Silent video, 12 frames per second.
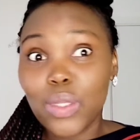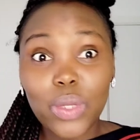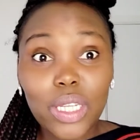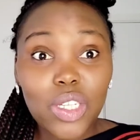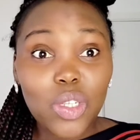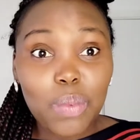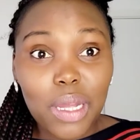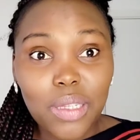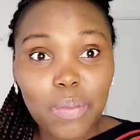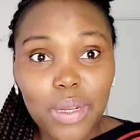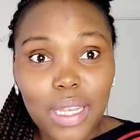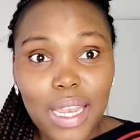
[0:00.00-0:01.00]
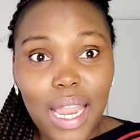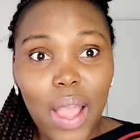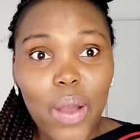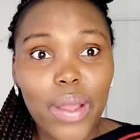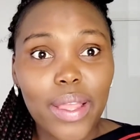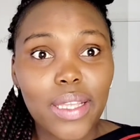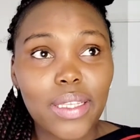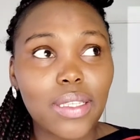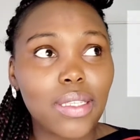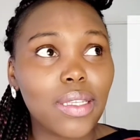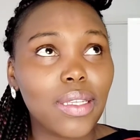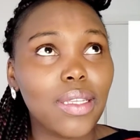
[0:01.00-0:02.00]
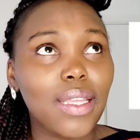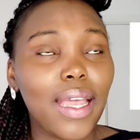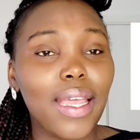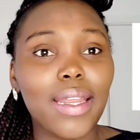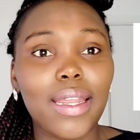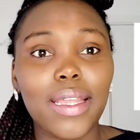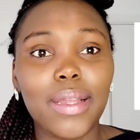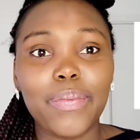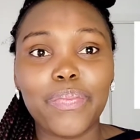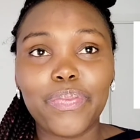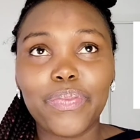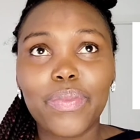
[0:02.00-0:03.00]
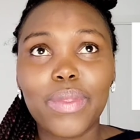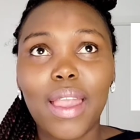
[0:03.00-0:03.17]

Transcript: Swedish passport now is getting